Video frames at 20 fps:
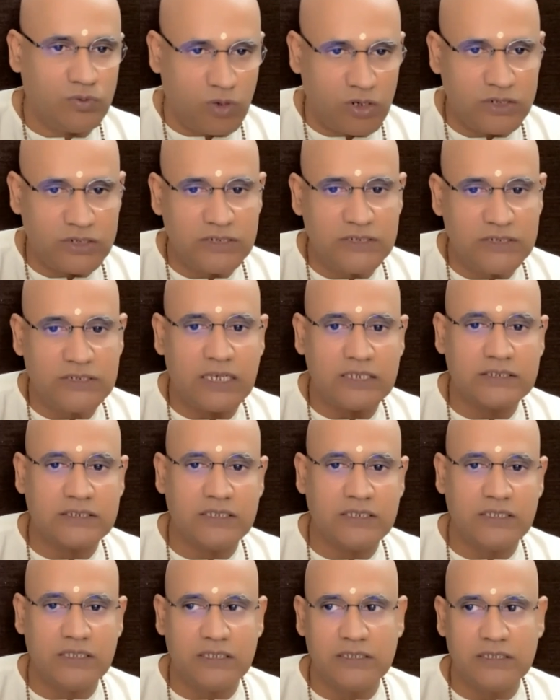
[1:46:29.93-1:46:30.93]
What she is
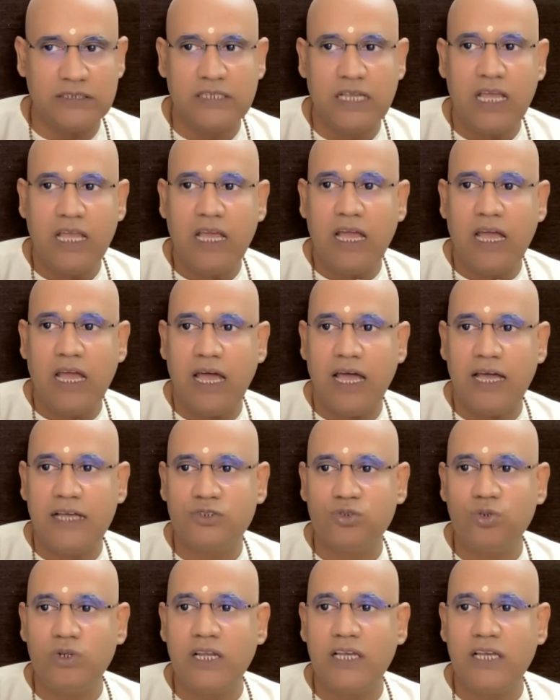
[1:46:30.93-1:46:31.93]
asking is,
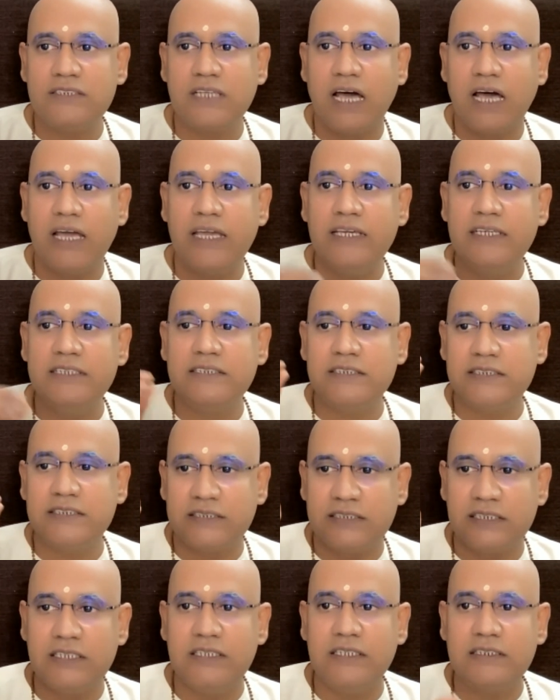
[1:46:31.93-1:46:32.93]
as soon as the eyes
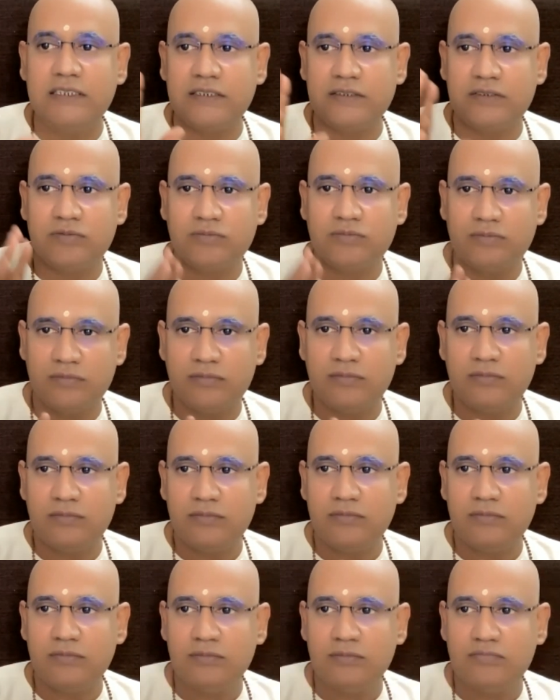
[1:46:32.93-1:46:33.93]
see it,
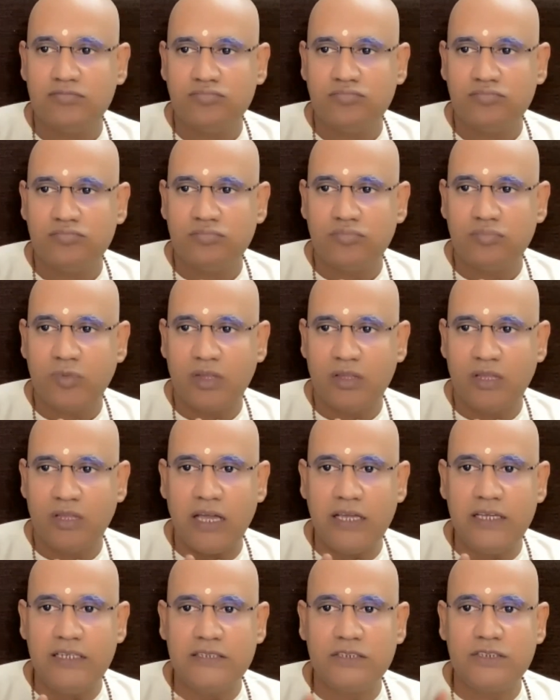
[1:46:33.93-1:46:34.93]
the
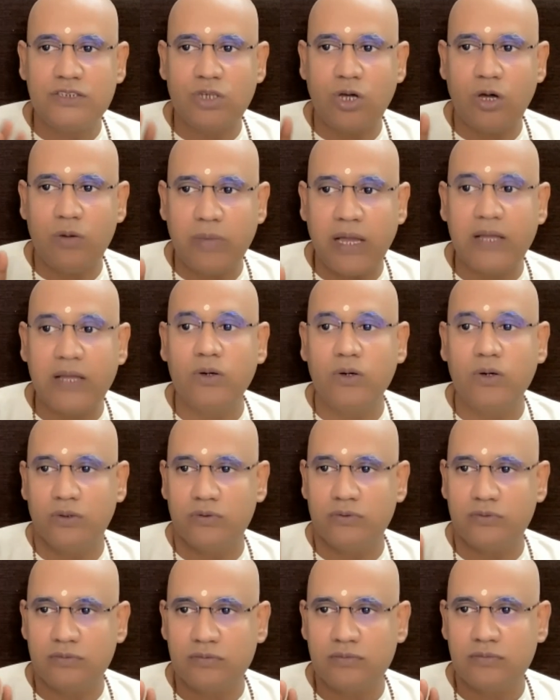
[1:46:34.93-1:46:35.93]
eyes saw
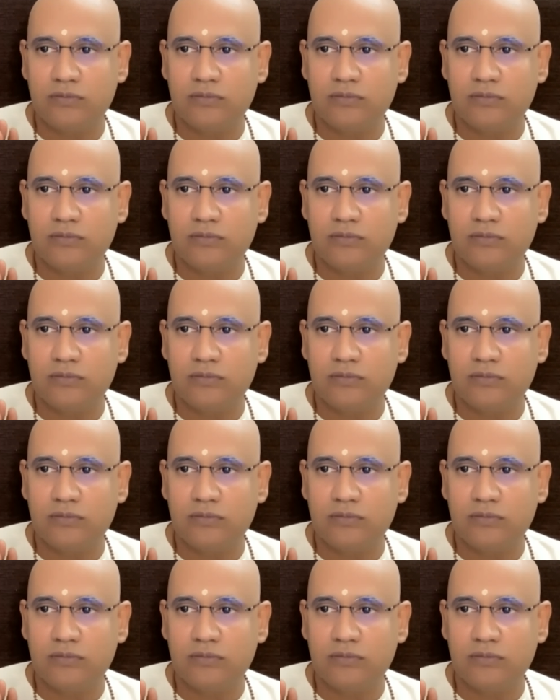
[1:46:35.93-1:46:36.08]
mango.